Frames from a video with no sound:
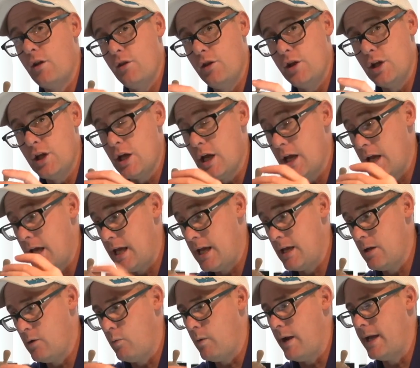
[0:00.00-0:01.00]
the
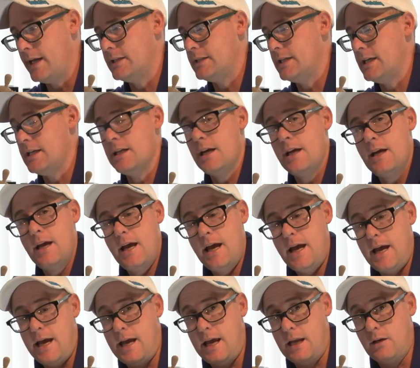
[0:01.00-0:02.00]
heel weighted
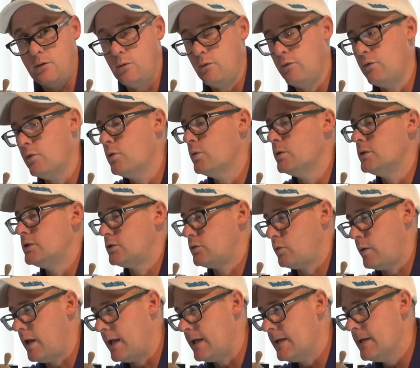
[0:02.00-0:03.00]
handle forward
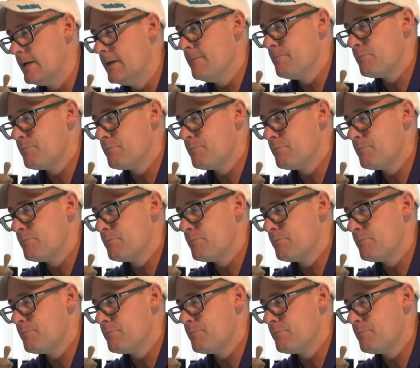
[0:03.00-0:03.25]
swing